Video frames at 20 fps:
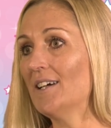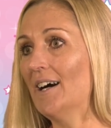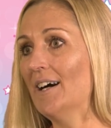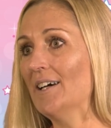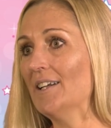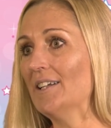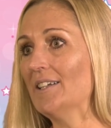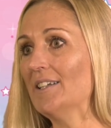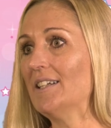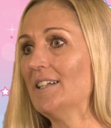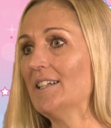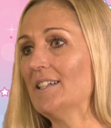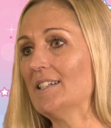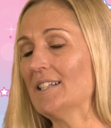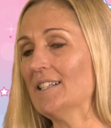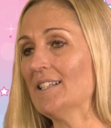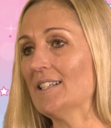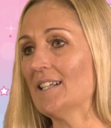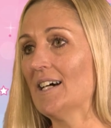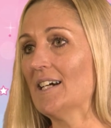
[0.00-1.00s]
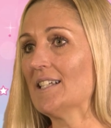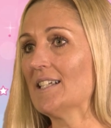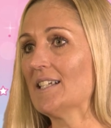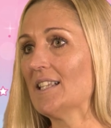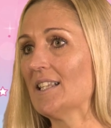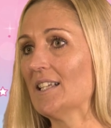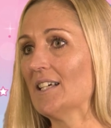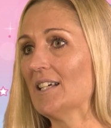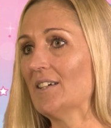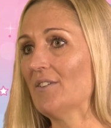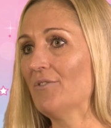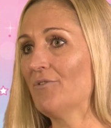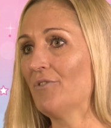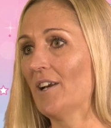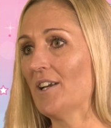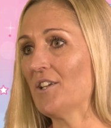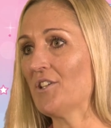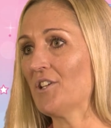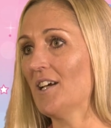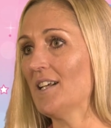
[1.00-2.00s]
I decided that
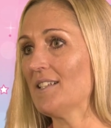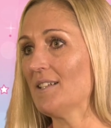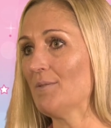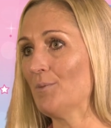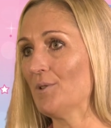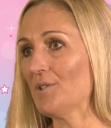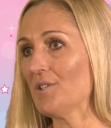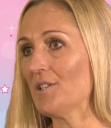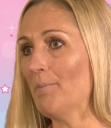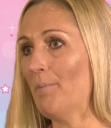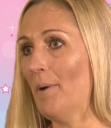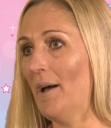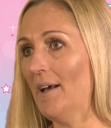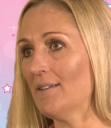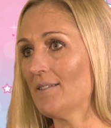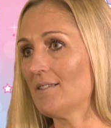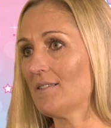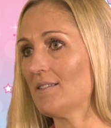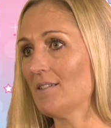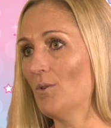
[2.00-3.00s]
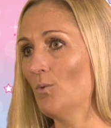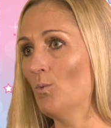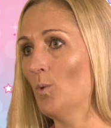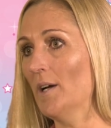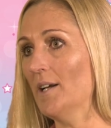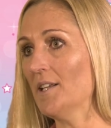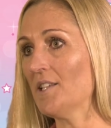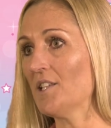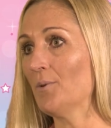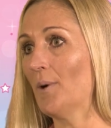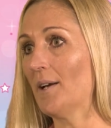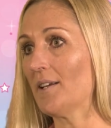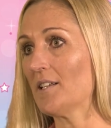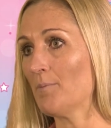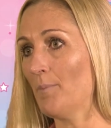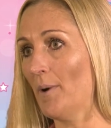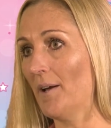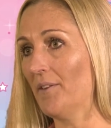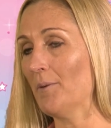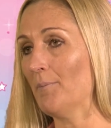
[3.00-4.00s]
franchising was the best way to
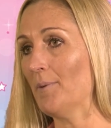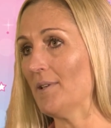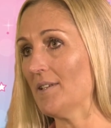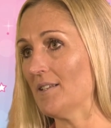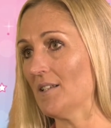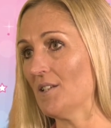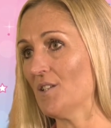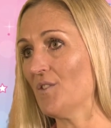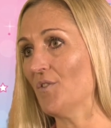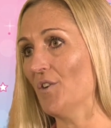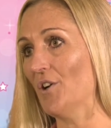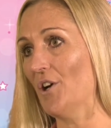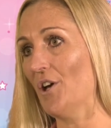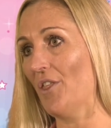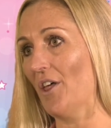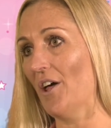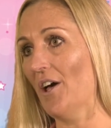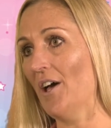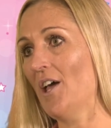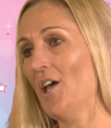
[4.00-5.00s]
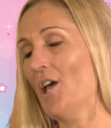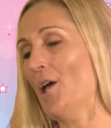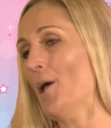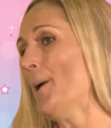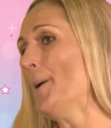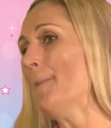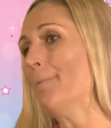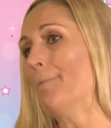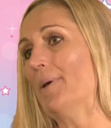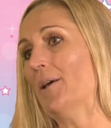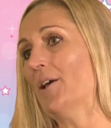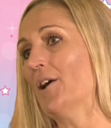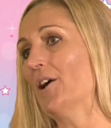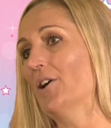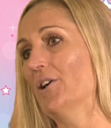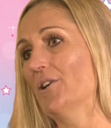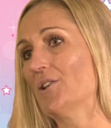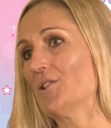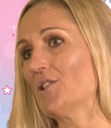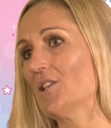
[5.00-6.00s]
expand the business further,
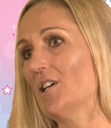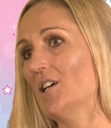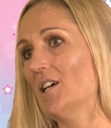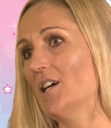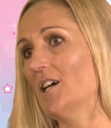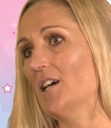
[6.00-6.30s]
because